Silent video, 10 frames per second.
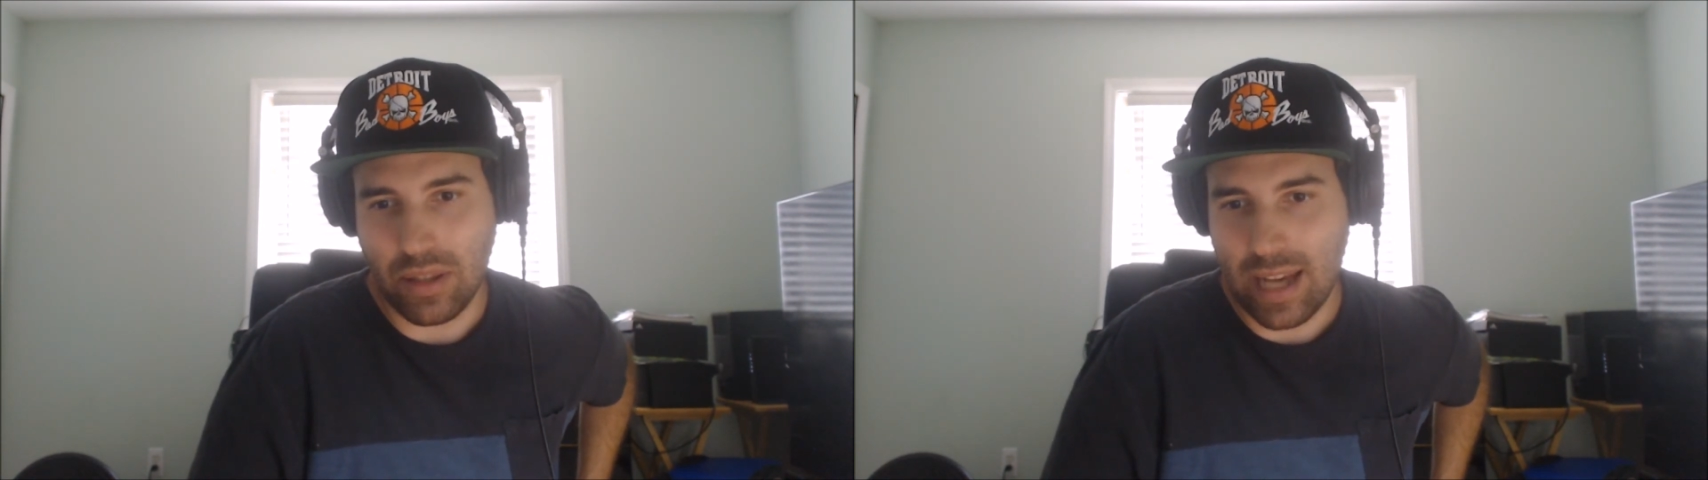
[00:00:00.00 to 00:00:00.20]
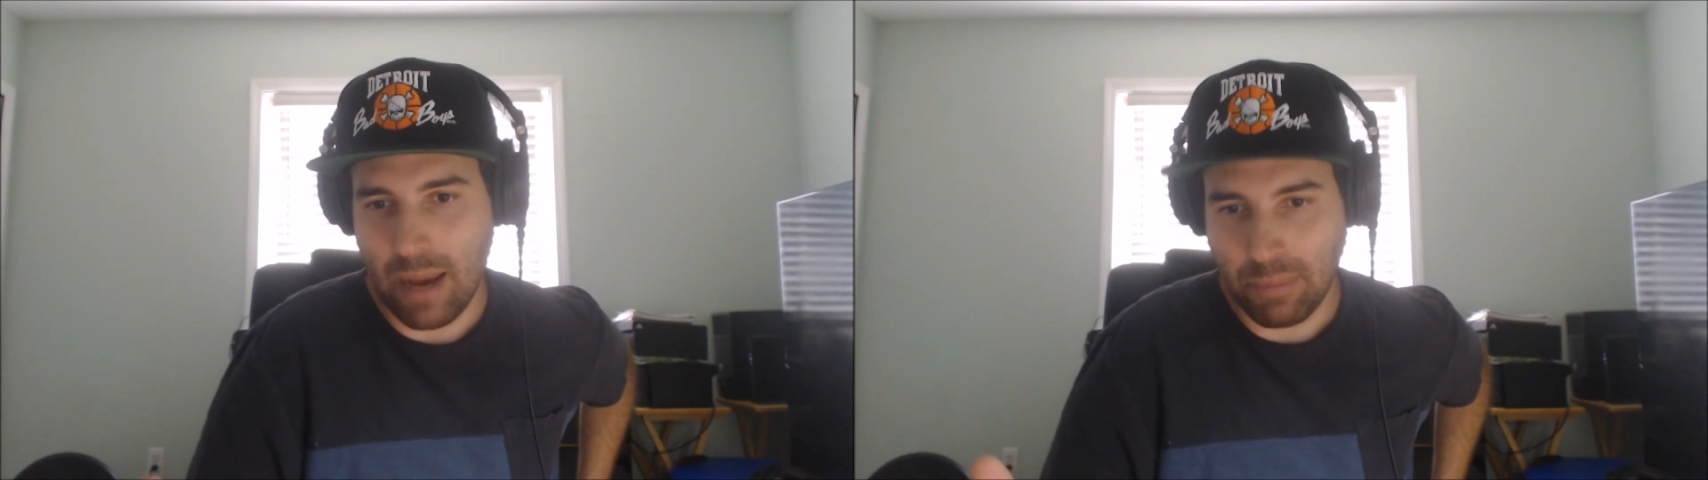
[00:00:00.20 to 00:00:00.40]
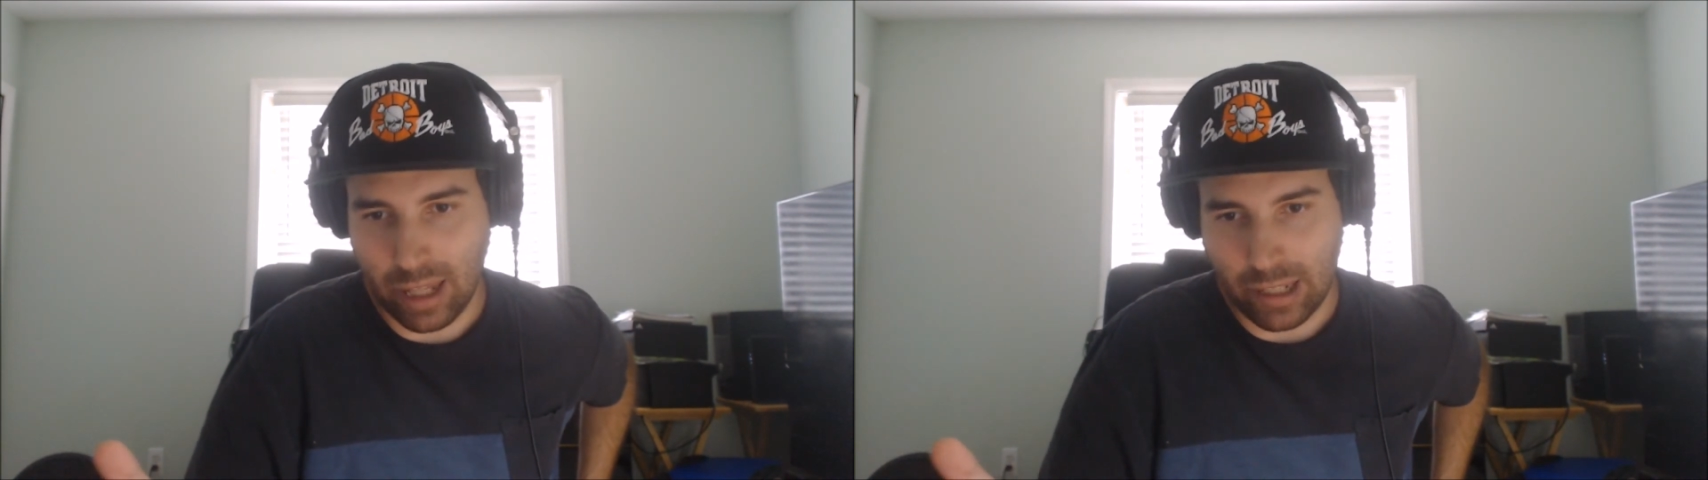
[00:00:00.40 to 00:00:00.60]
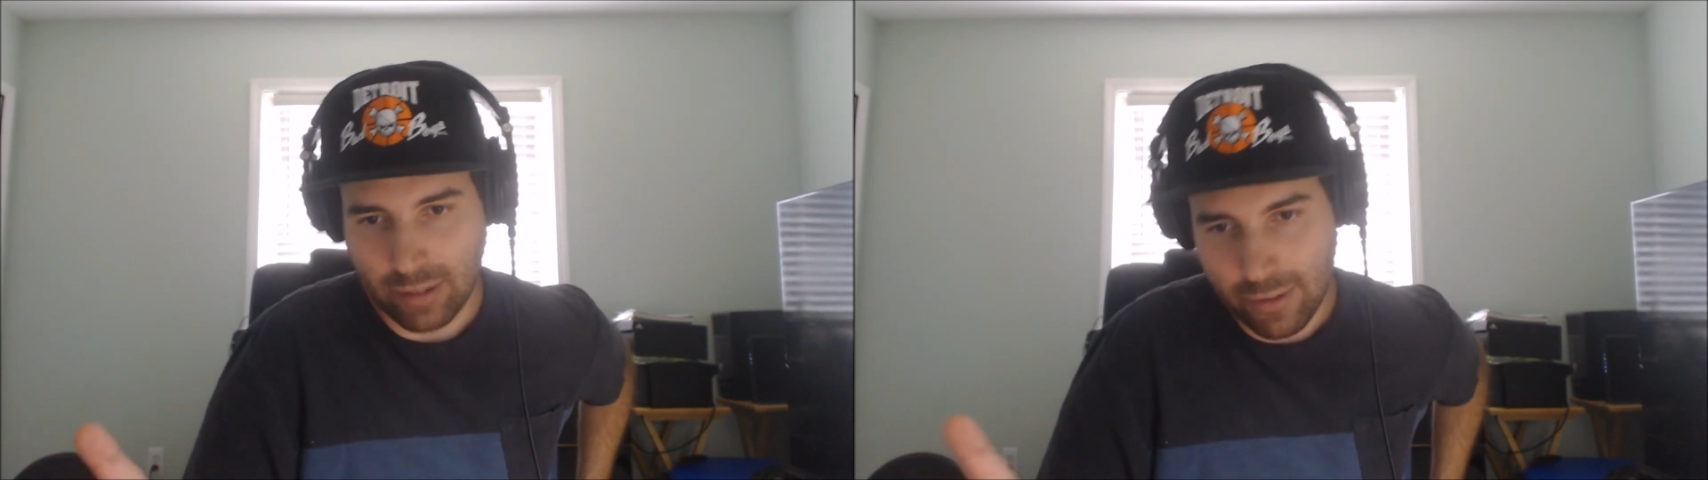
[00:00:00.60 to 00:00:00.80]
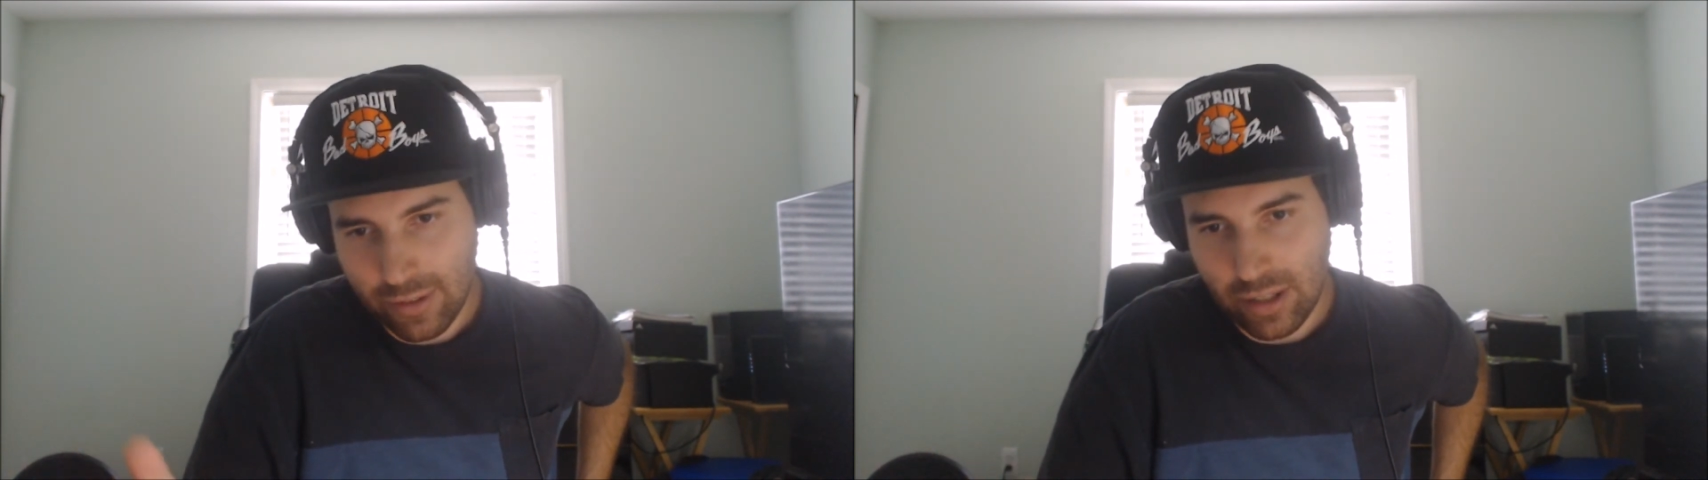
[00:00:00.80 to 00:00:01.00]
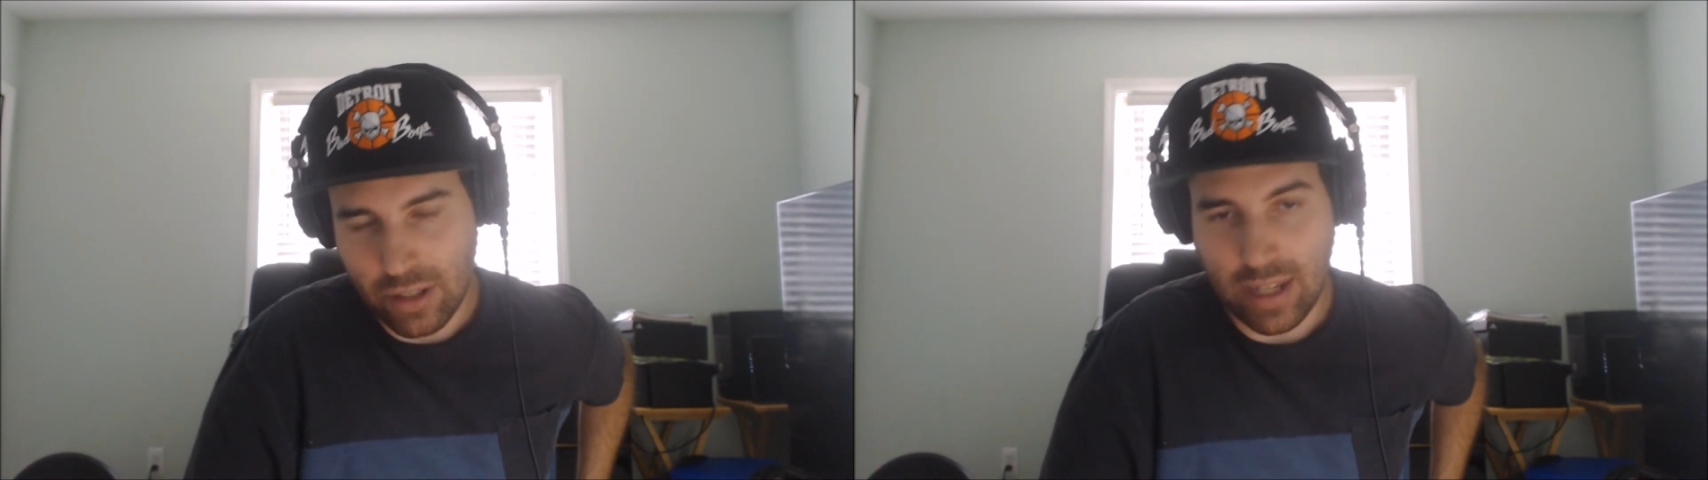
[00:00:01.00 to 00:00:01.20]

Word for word: You got Blake Griffin, you